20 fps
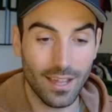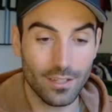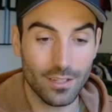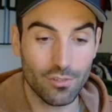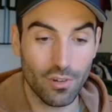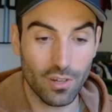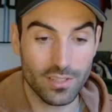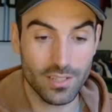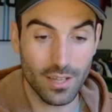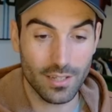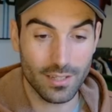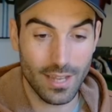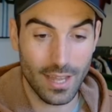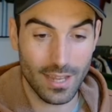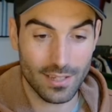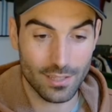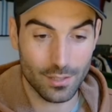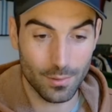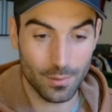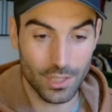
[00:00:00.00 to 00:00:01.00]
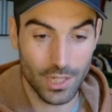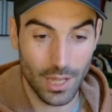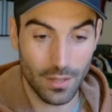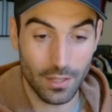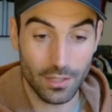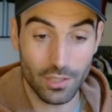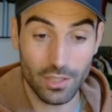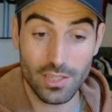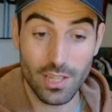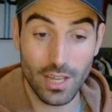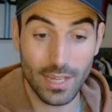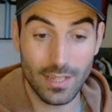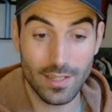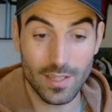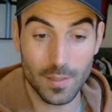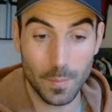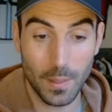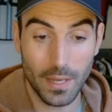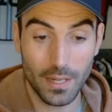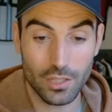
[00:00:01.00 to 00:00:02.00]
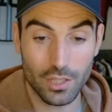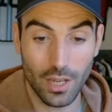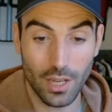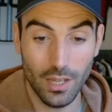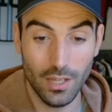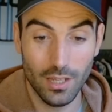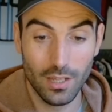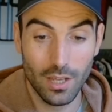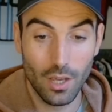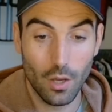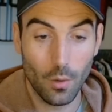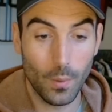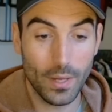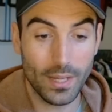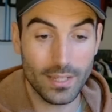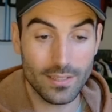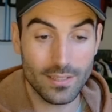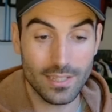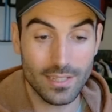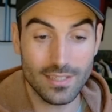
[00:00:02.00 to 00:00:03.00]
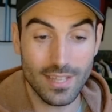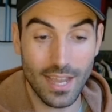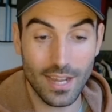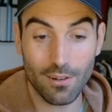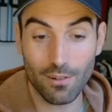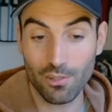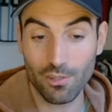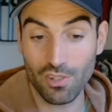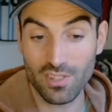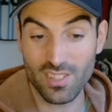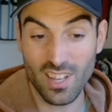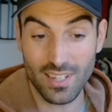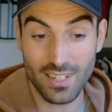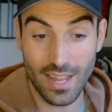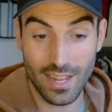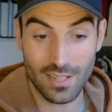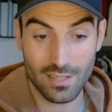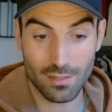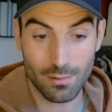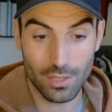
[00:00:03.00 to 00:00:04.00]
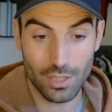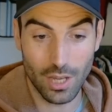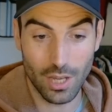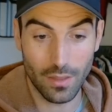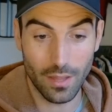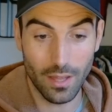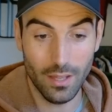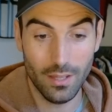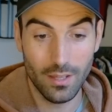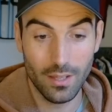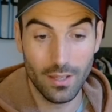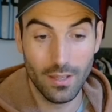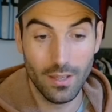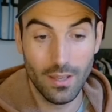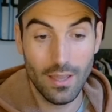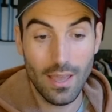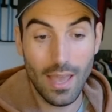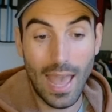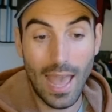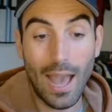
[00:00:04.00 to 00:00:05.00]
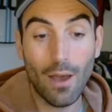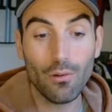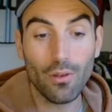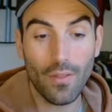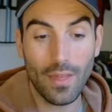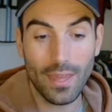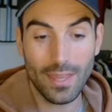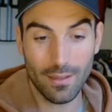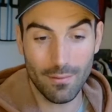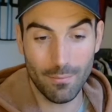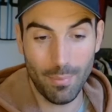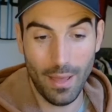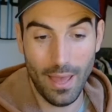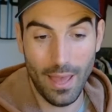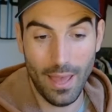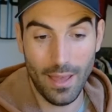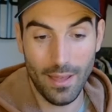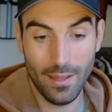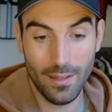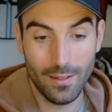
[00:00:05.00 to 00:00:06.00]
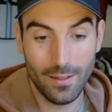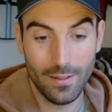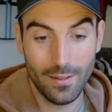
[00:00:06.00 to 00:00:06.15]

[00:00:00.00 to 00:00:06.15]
and Trossard next to each other. Just like in this picture, we can see Saka and Trossard next to each other. How do they compare?